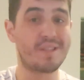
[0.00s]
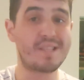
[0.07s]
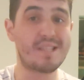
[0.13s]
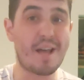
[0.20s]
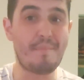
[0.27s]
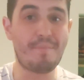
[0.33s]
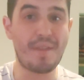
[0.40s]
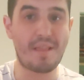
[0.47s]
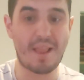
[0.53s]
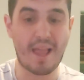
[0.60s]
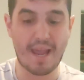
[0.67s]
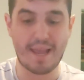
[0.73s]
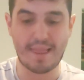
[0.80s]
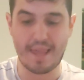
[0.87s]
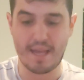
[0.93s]
Something
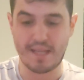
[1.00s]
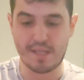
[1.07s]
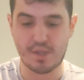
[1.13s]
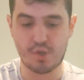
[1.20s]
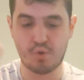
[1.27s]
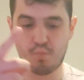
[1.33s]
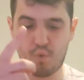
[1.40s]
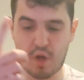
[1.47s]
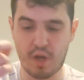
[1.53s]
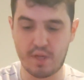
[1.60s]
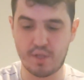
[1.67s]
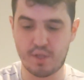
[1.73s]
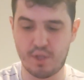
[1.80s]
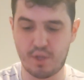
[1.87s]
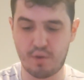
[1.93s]
like this.
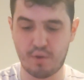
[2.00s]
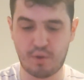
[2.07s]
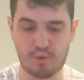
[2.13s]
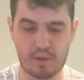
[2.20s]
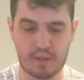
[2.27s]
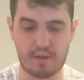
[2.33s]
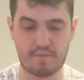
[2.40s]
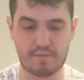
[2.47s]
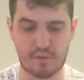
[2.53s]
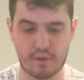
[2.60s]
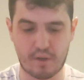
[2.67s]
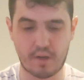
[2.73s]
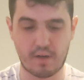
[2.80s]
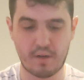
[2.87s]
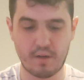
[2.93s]
1, 2, 3,
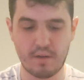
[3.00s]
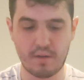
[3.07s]
4.